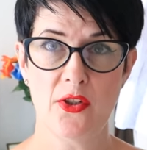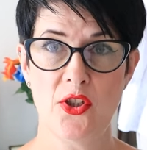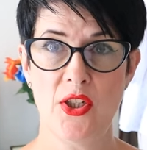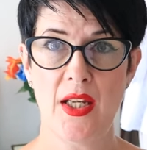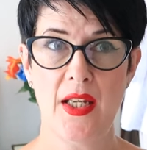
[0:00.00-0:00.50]

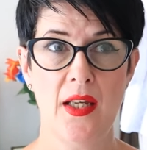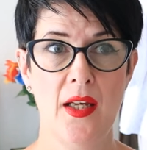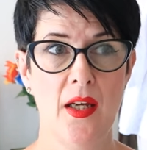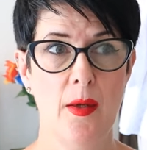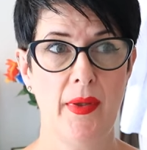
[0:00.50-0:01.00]
She
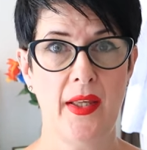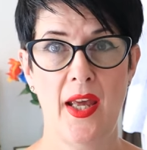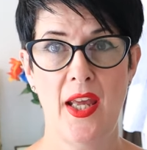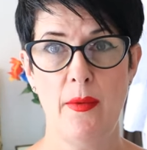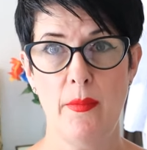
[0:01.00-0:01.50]

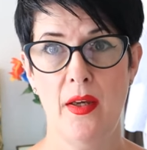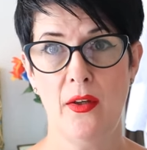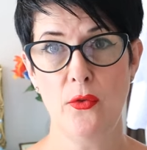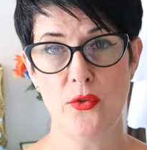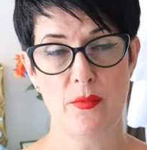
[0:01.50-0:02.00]
became a
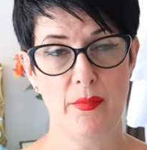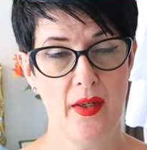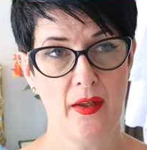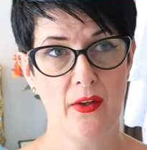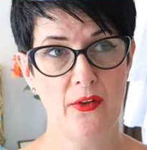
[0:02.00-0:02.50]
cordon
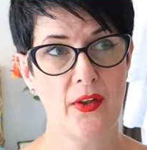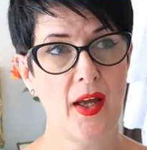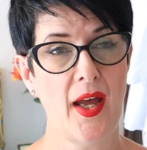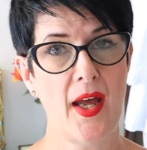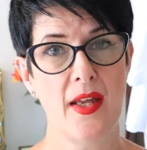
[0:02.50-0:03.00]
bleu cook,
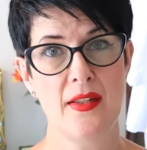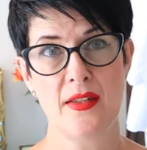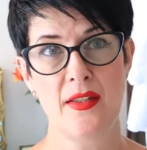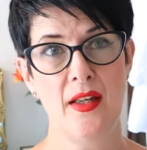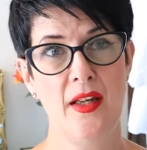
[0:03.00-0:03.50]

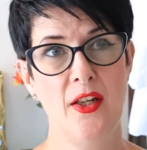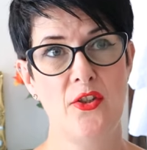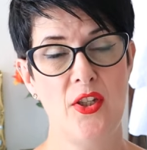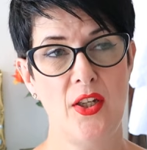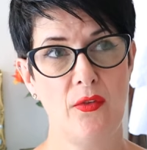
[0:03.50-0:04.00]
and
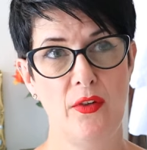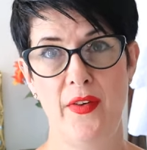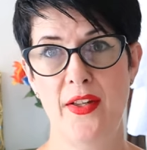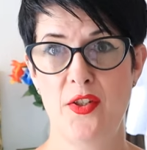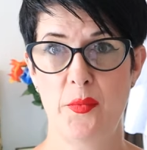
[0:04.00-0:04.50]
she grew
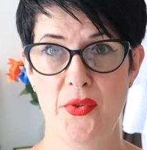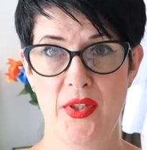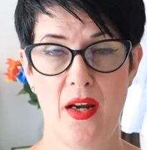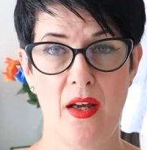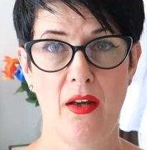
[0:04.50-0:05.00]
vegetables
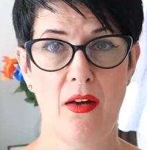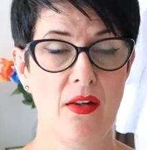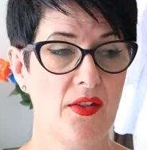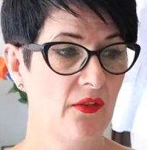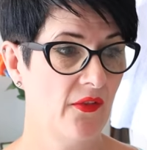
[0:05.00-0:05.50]
in her
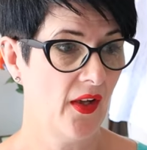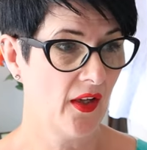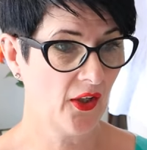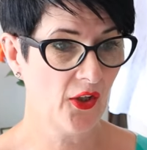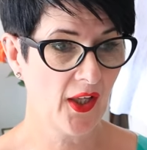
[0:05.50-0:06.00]
garden for her
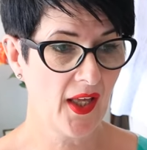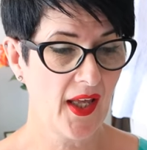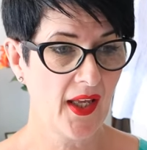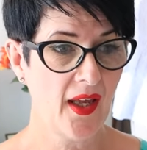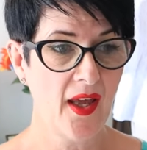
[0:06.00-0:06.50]

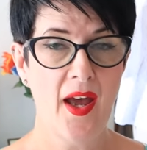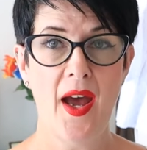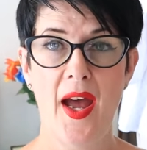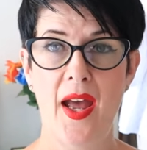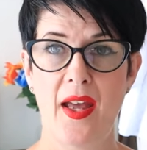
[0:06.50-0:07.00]
cooking,
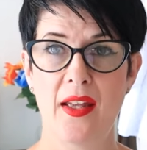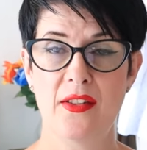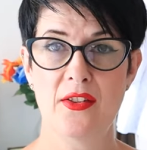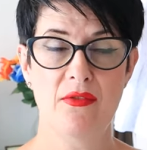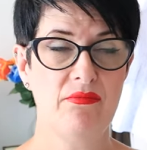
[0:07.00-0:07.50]

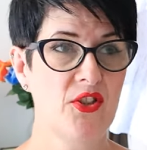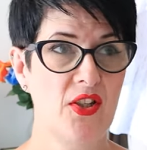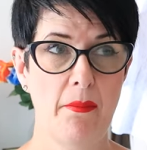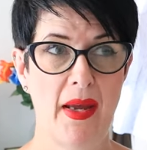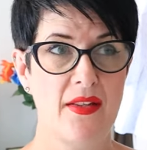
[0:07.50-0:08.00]
and she
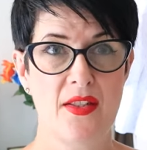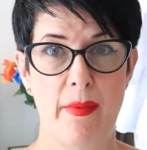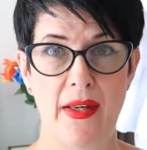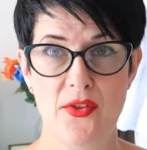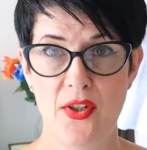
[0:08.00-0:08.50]
amassed
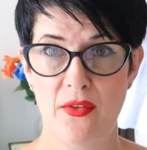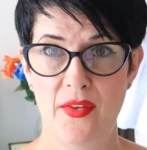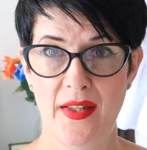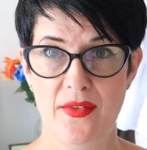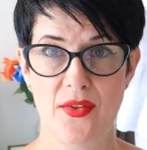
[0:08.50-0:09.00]
about
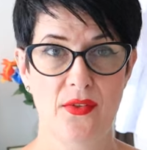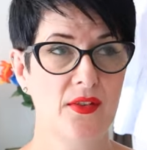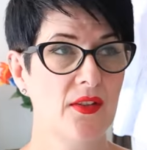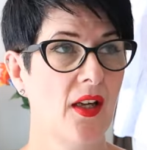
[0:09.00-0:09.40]
2,000